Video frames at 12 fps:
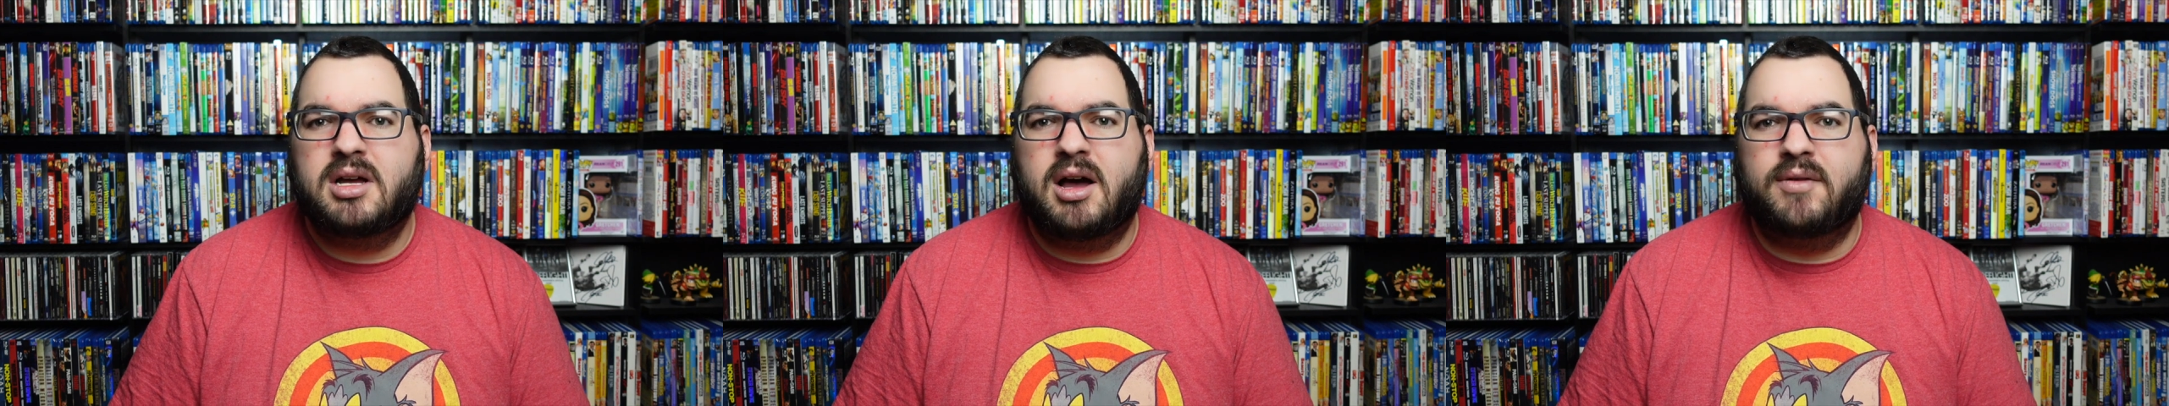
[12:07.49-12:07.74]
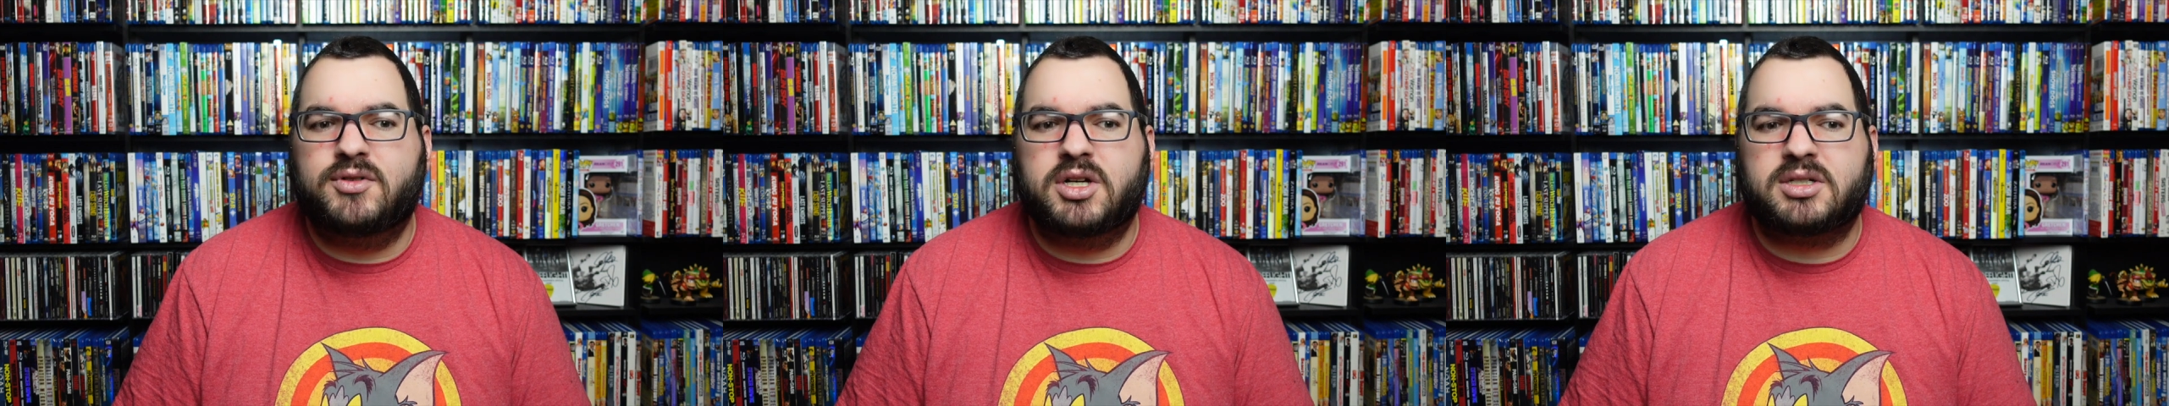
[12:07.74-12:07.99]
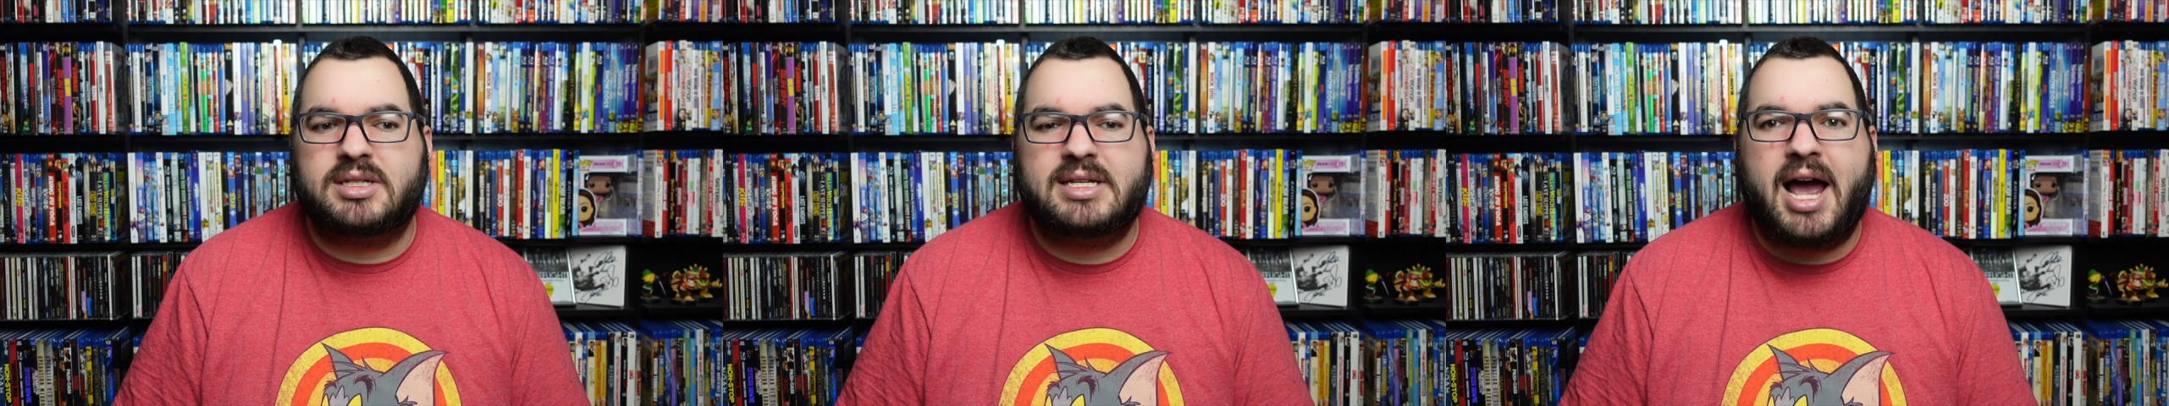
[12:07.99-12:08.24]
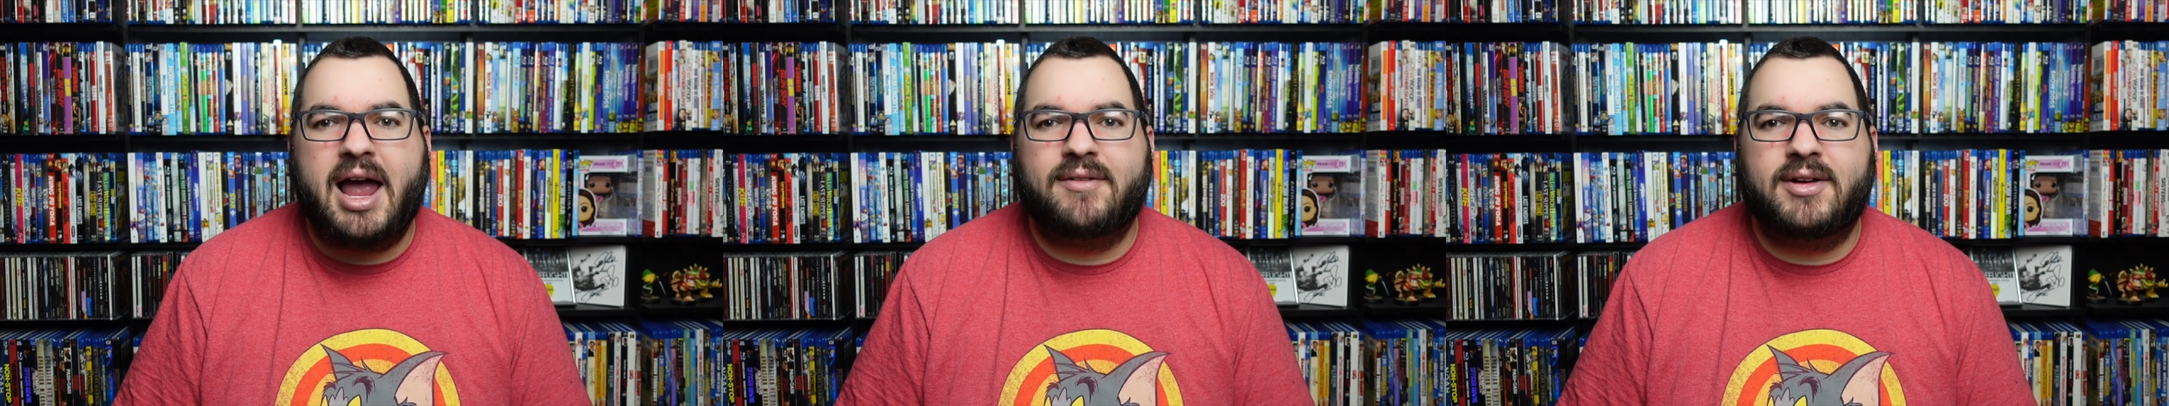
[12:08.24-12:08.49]
of just
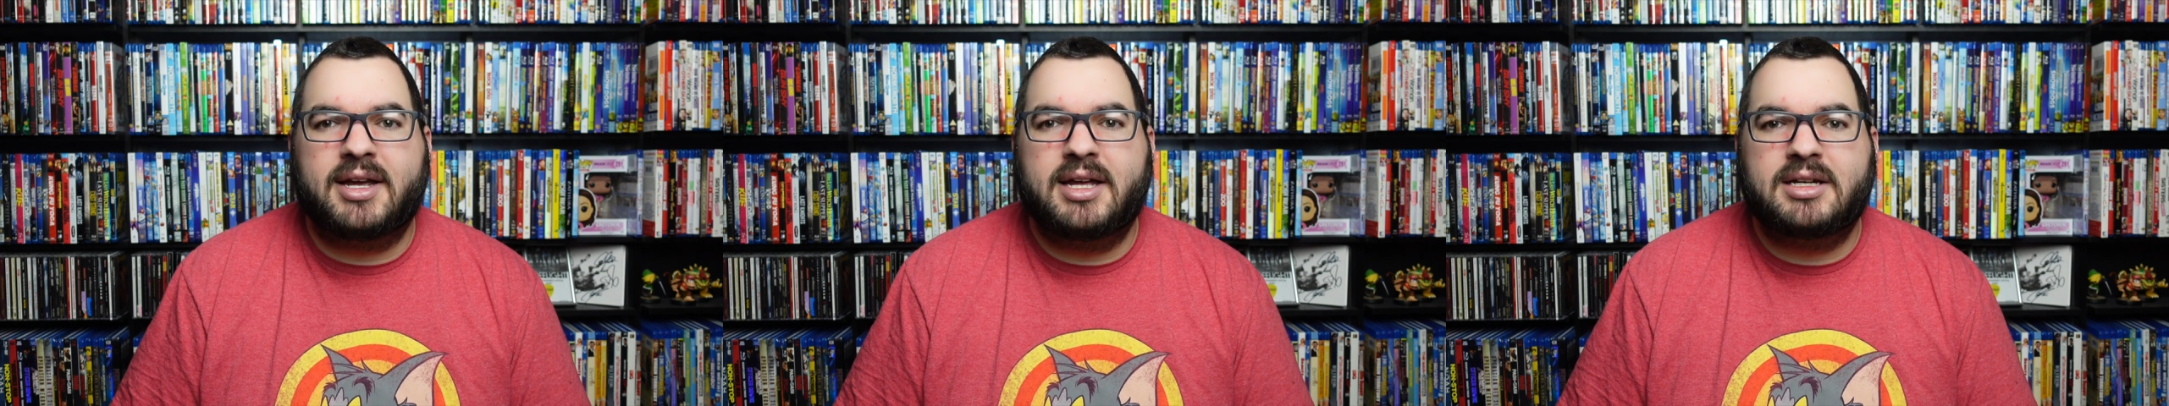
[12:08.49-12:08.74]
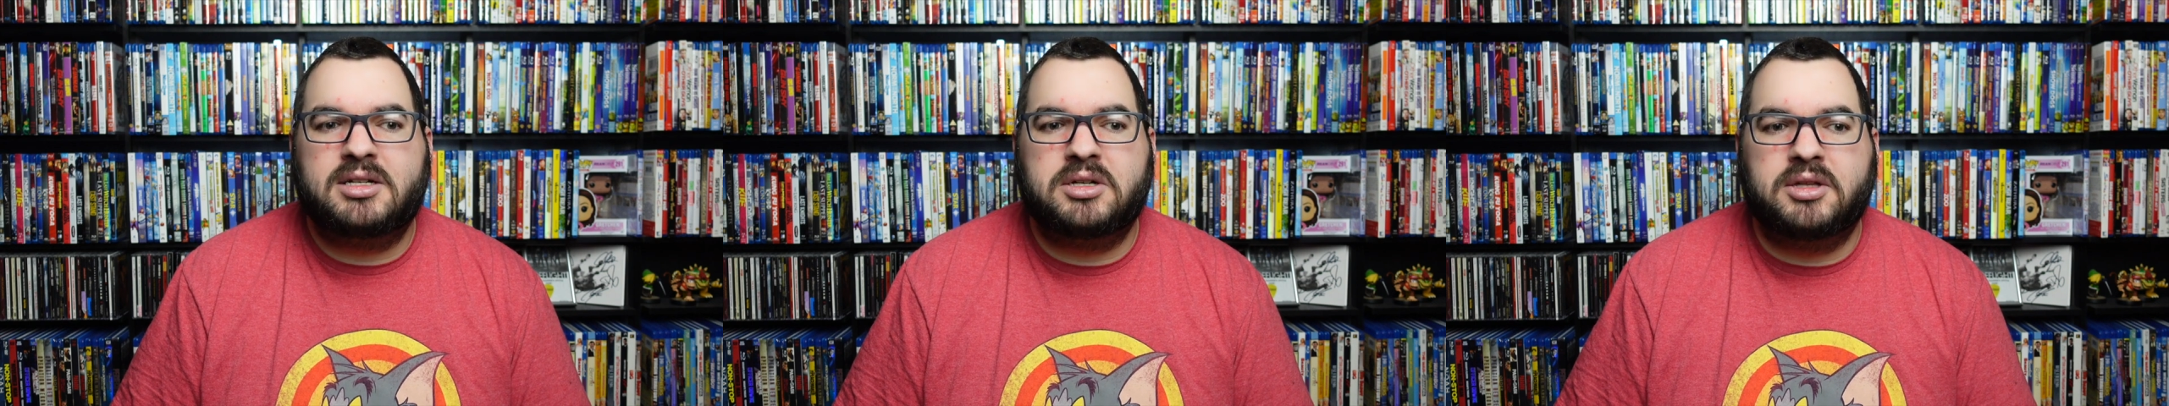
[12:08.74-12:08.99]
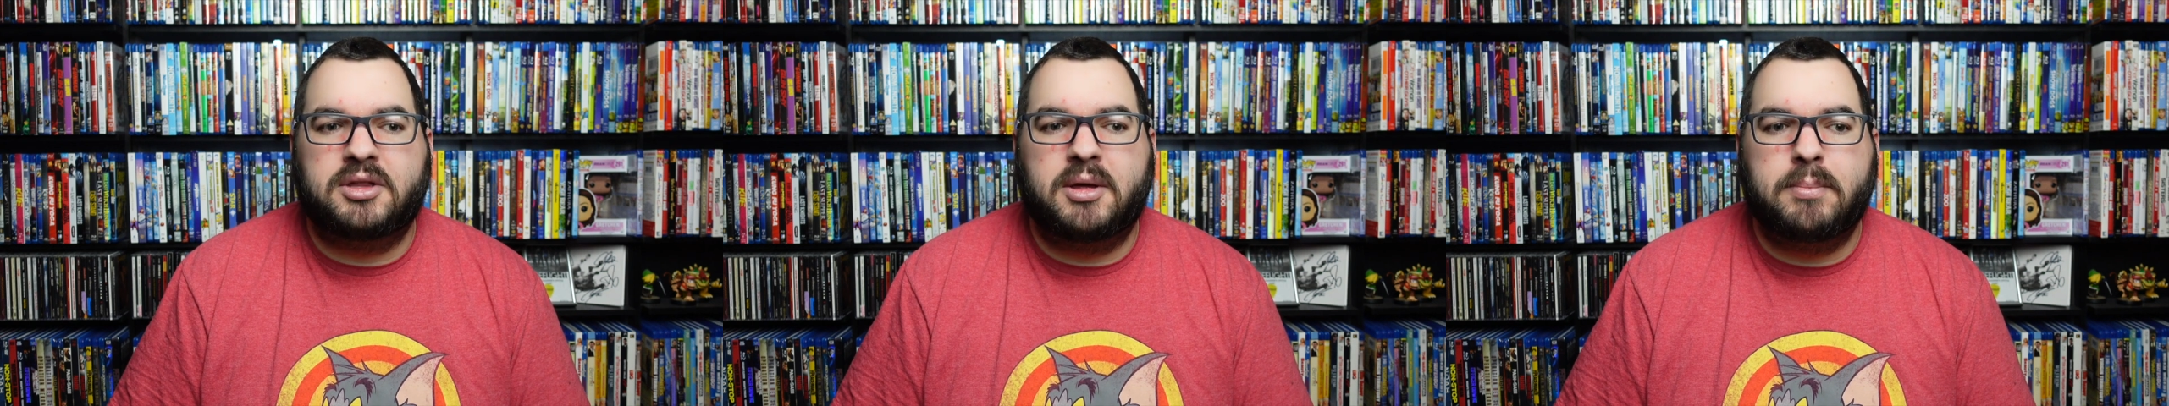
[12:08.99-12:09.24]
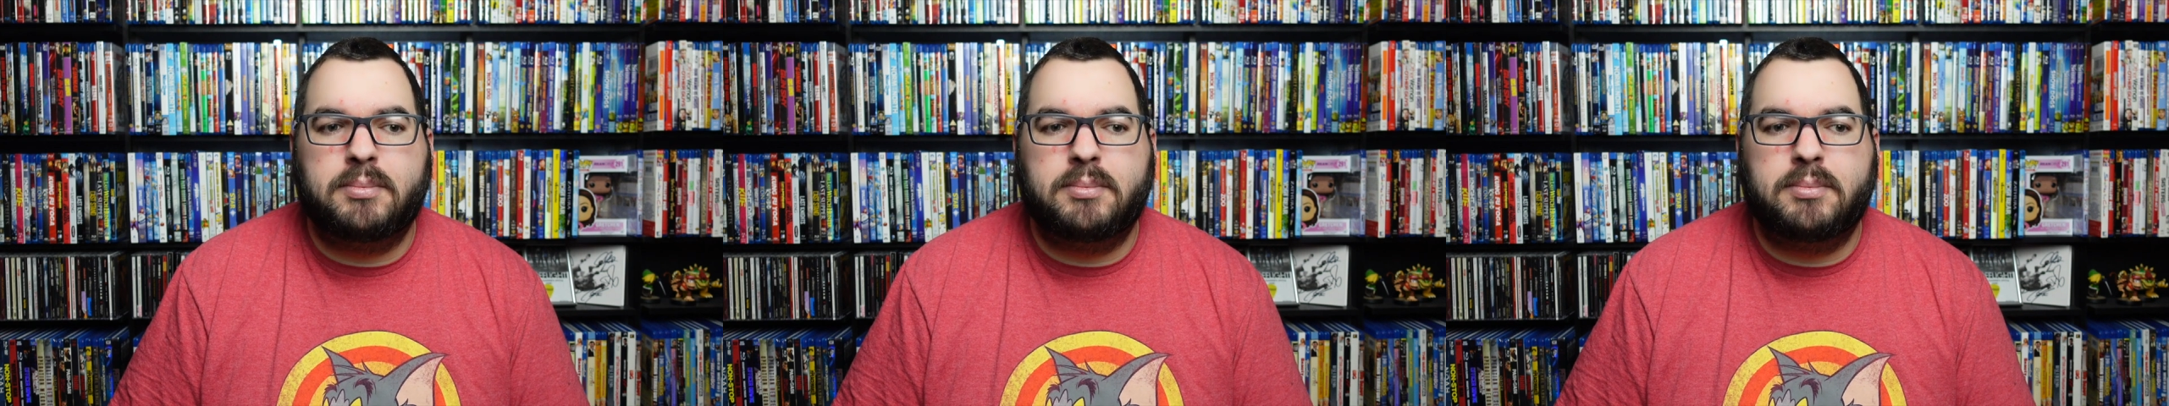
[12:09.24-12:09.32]
diving into the